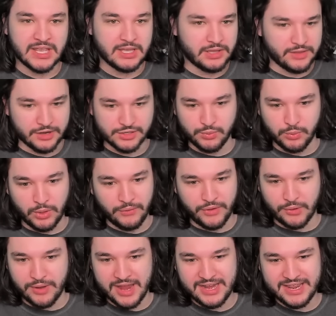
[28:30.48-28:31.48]
there's Wolf
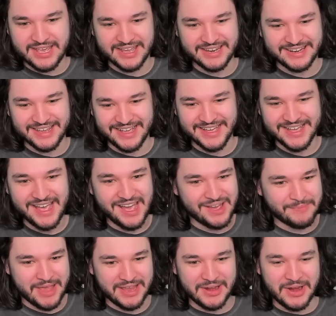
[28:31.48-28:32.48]
already, and
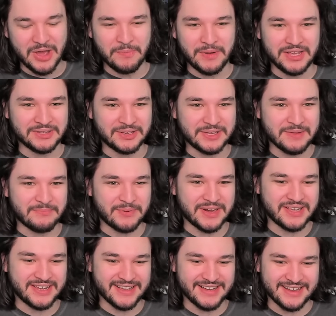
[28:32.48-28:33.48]
Make an Opening looking
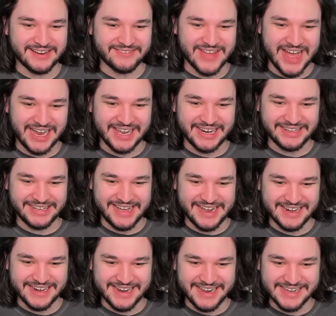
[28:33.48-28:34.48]
pretty good. I'm not going to
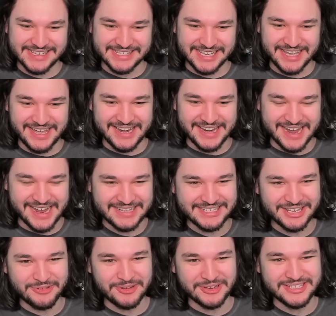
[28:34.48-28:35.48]
lie, guys.
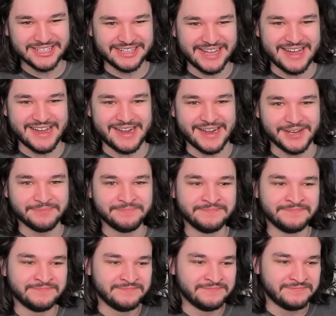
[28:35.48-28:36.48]
Not going to lie.
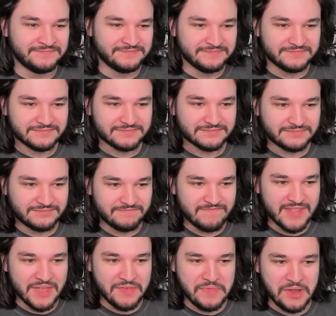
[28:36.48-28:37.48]

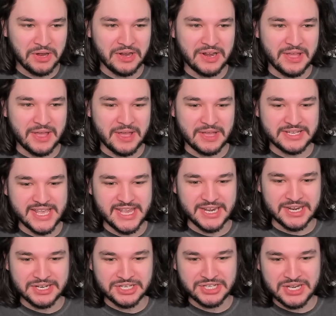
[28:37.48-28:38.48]
They're going to take
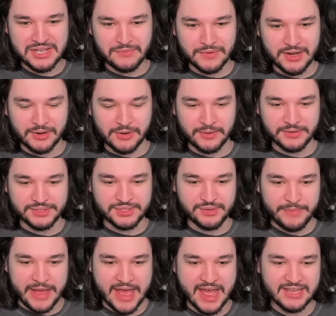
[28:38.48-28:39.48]
initiative. We are going to
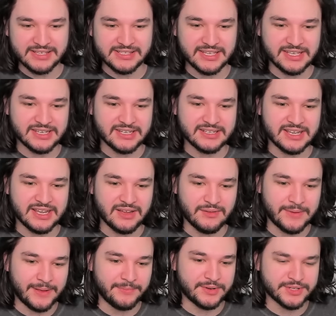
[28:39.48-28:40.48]
pass. And,
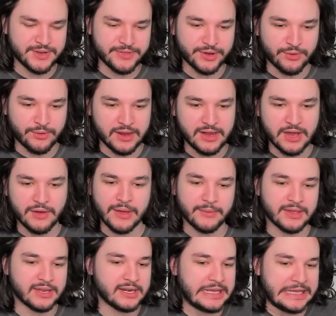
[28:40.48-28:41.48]
there's another Greedo that
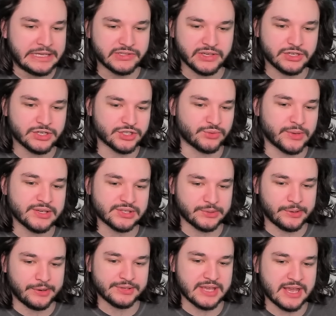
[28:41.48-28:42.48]
we can easily just
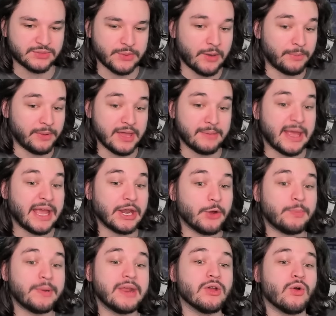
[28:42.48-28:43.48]
resource, as we are playing Make an
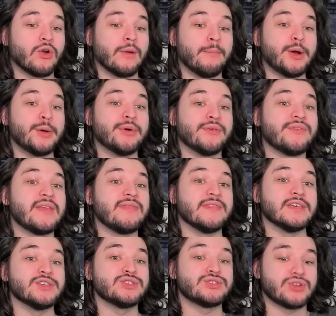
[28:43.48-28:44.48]
Opening or Boba Fett
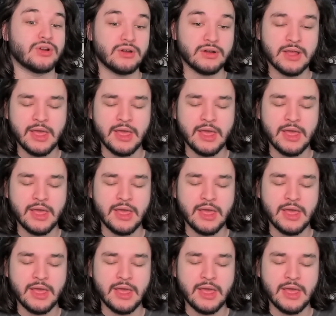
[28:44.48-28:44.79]
this turn.